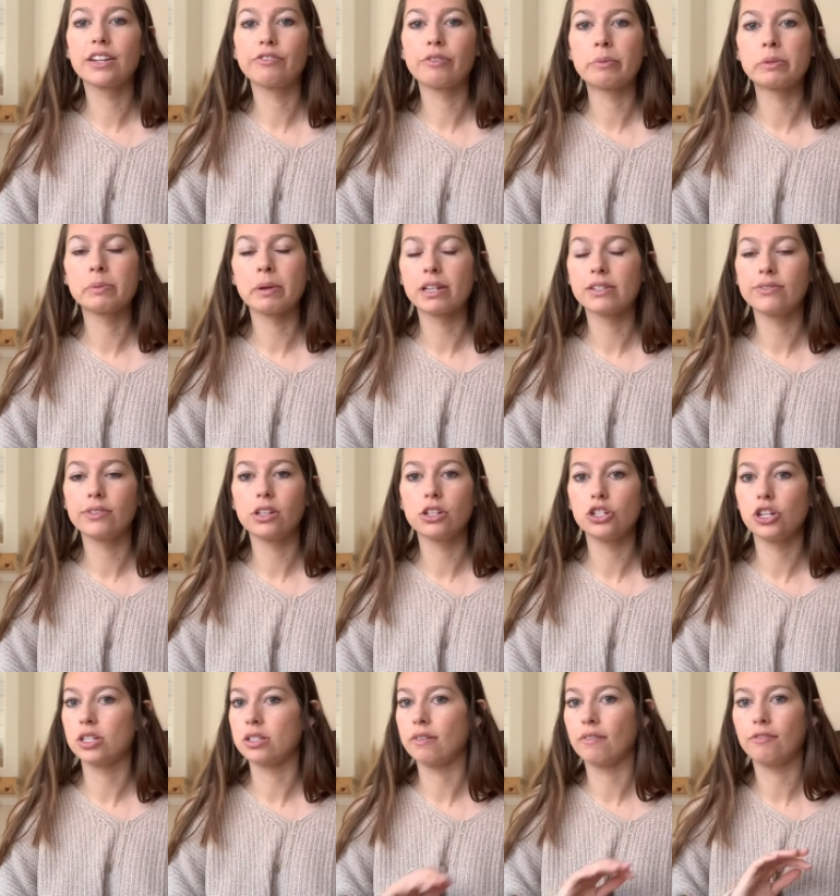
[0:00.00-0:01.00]
from Spice Village
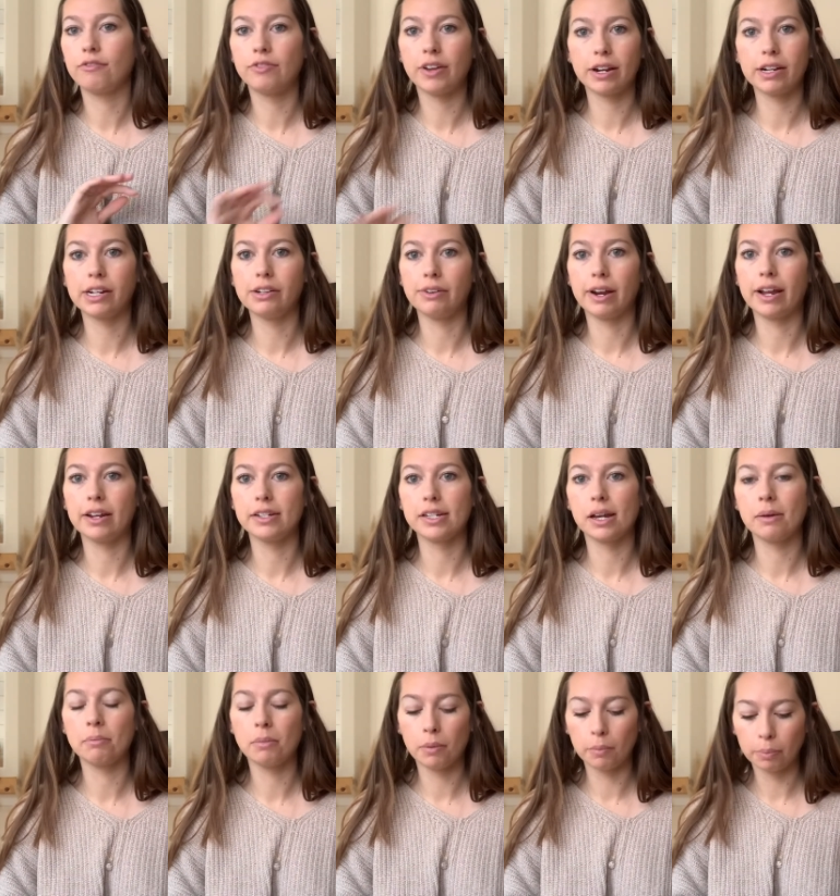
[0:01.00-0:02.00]
is very
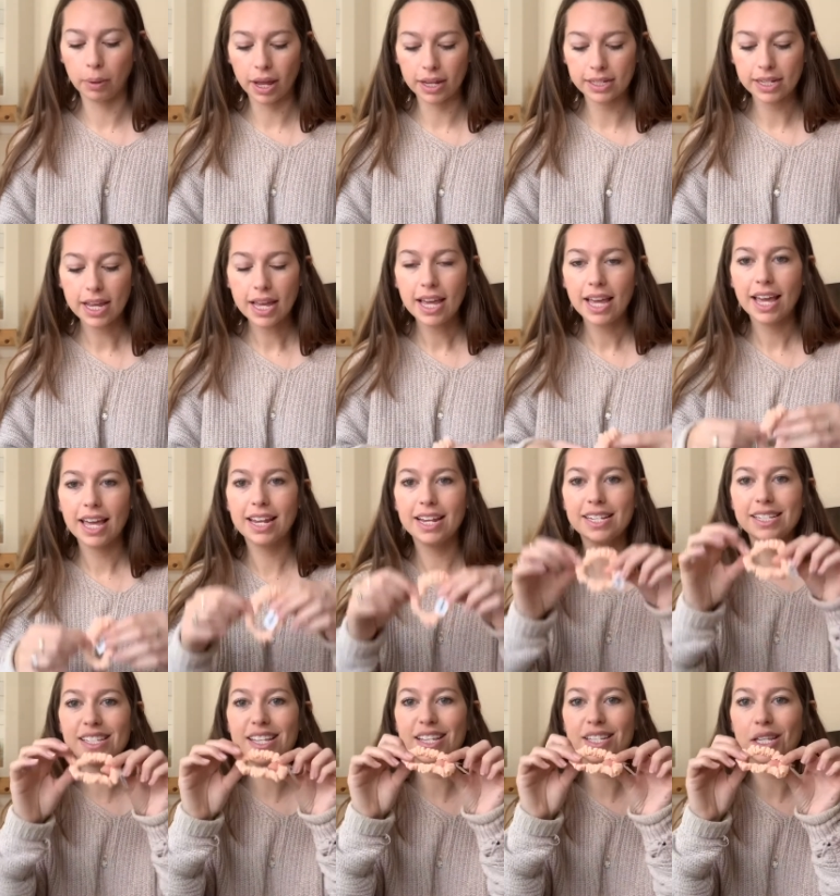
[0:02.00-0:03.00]
random, but it
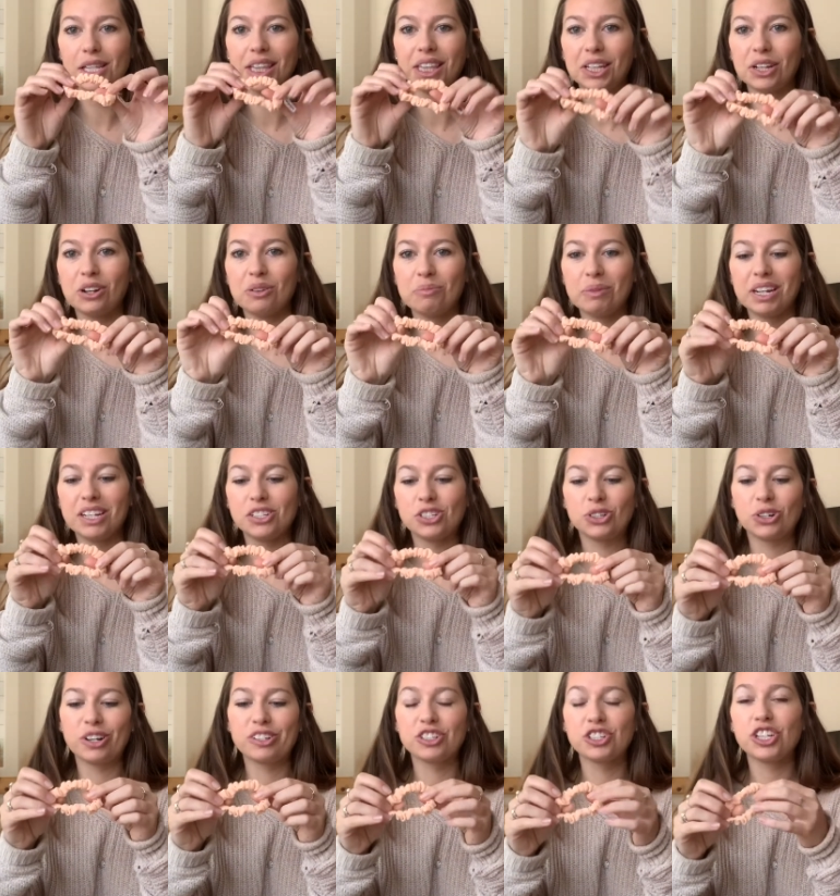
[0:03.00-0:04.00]
is this little mini
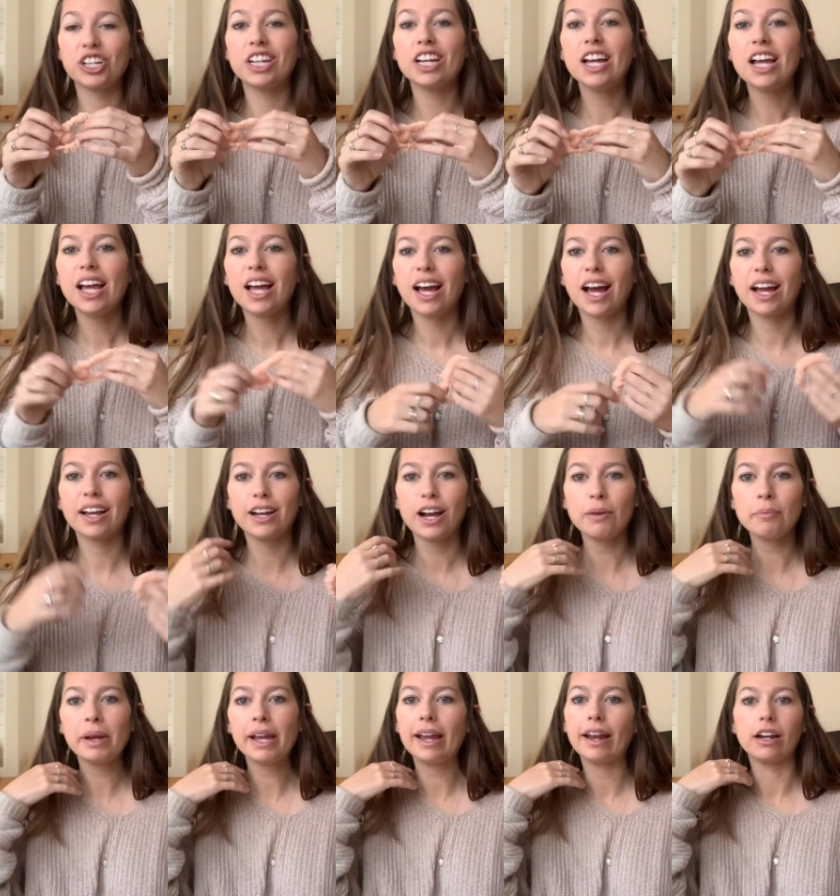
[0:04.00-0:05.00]
scrunchie. I cut
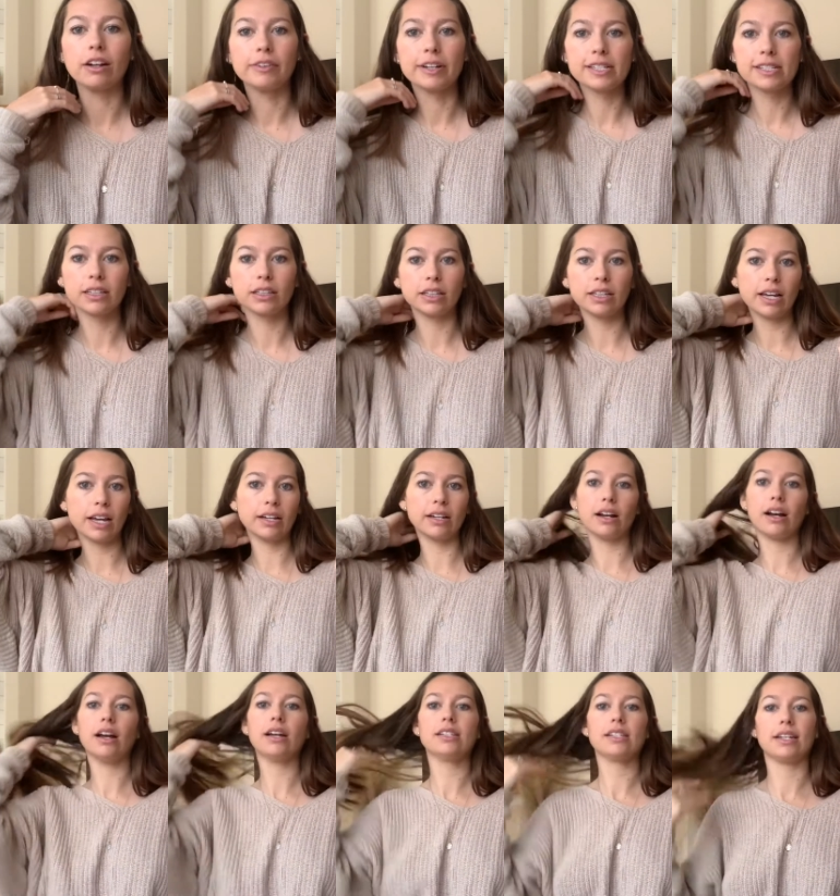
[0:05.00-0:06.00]
my hair recently. I
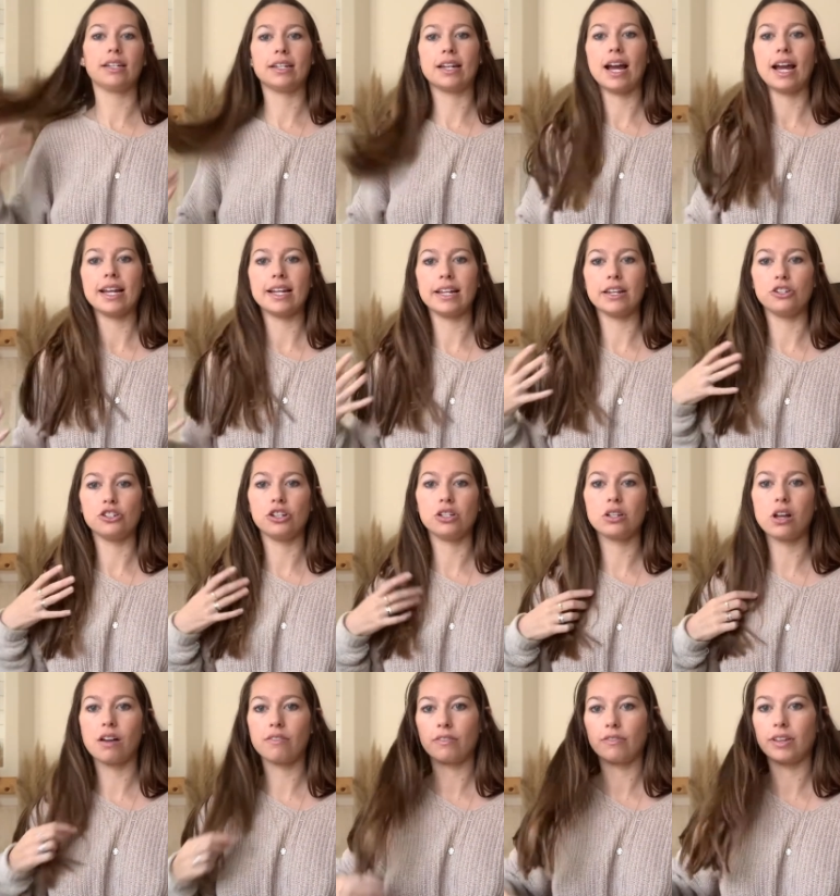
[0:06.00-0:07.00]
cut 9 inches
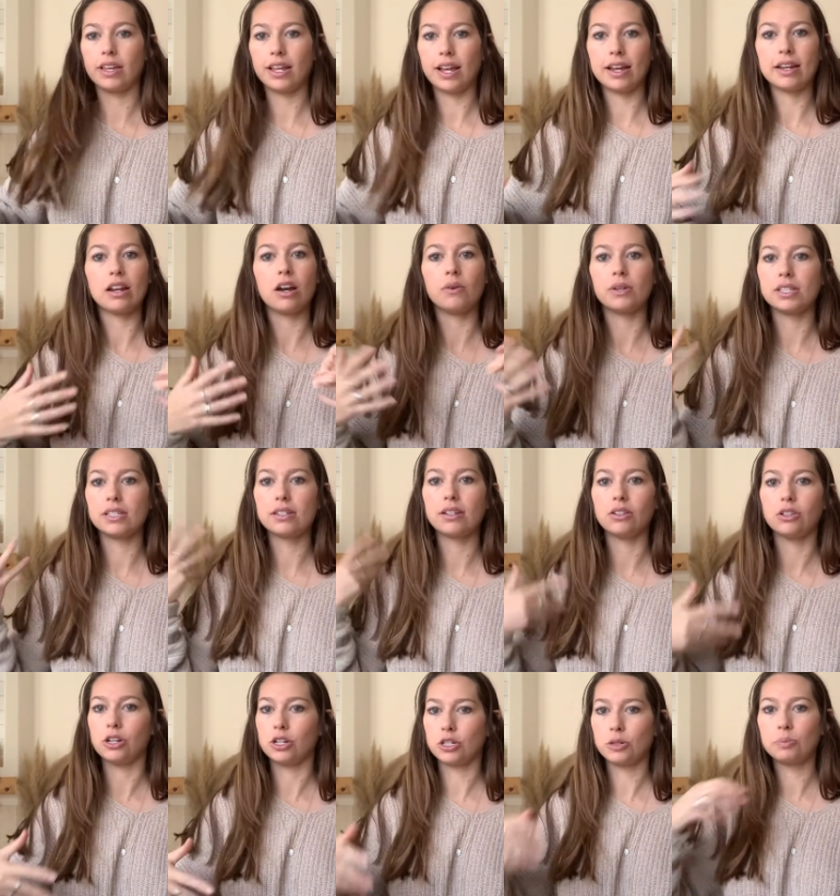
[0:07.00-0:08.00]
off of it. I know it still
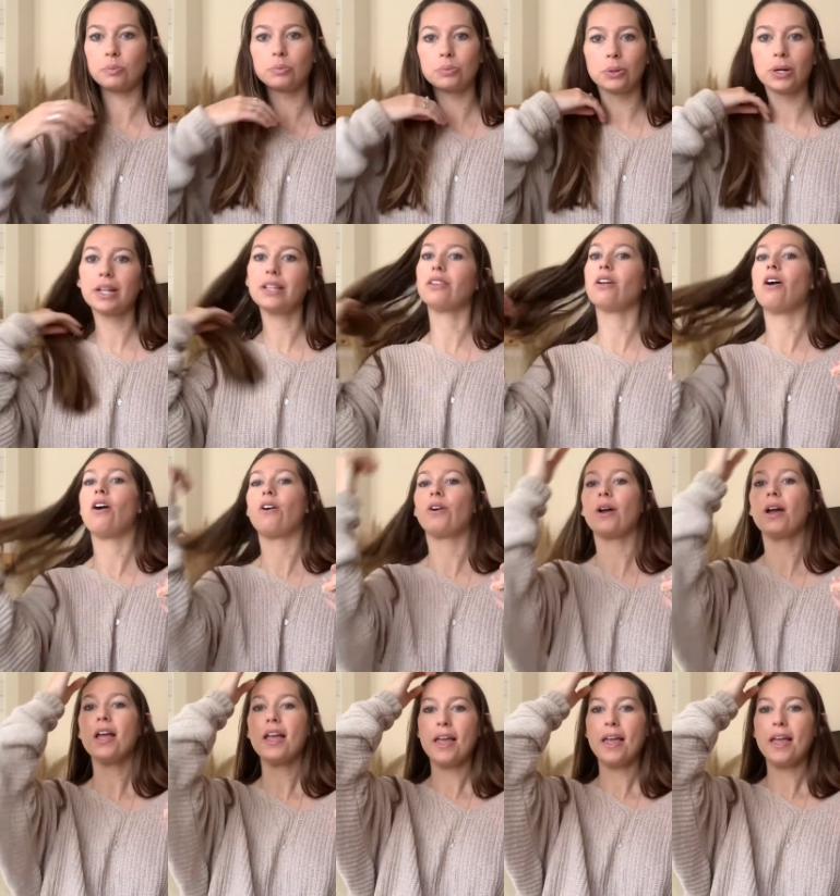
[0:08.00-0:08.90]
looks pretty long,